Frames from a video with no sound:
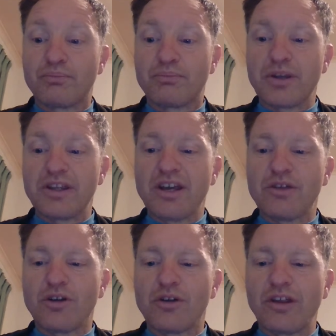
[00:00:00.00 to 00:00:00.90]
But yeah,
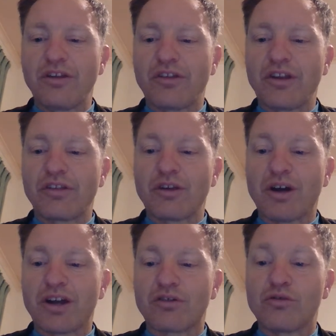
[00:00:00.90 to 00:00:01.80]
no, there
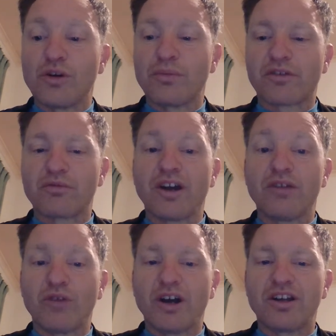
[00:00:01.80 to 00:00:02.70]
are groups
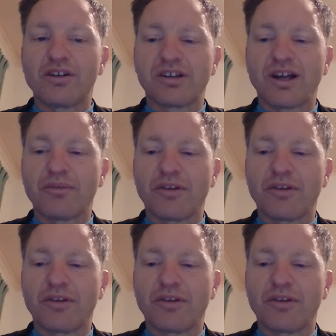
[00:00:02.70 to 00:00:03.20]
around radio clubs.